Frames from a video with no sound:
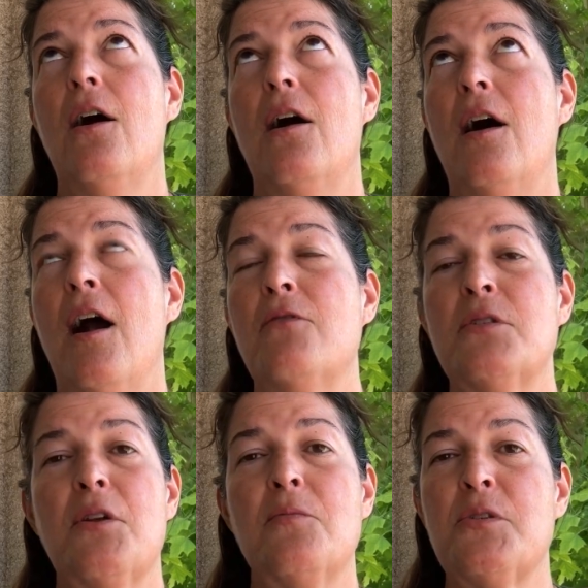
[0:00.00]

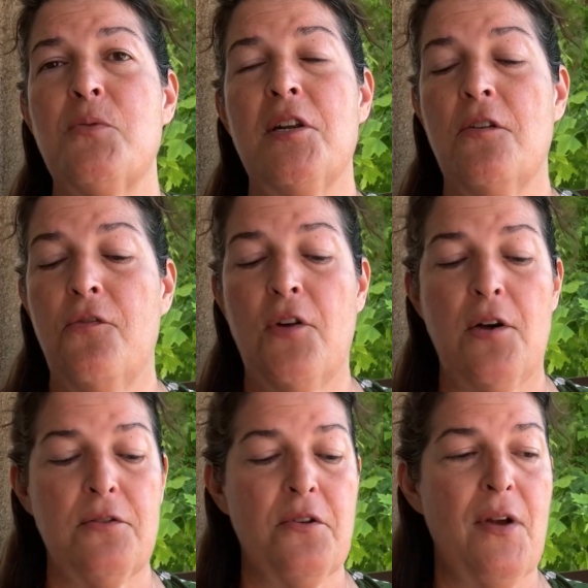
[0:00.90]
almost ready to
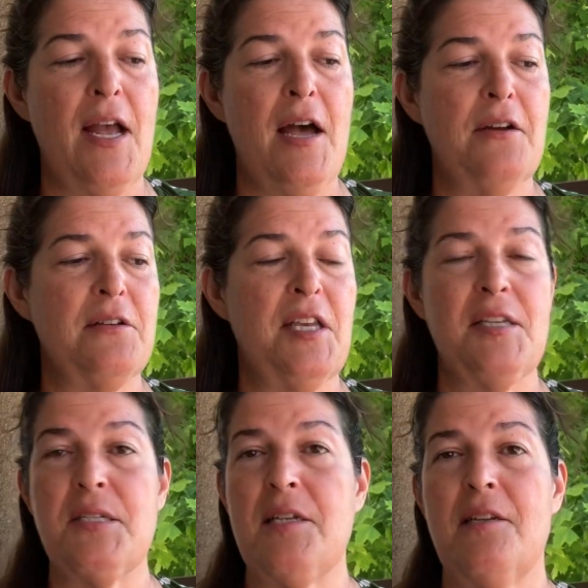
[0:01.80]
fall to the ground and
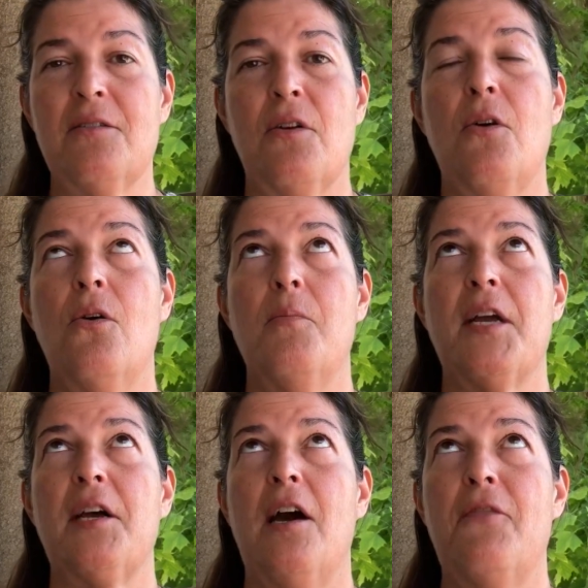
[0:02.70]
kiss it and go, oh my God,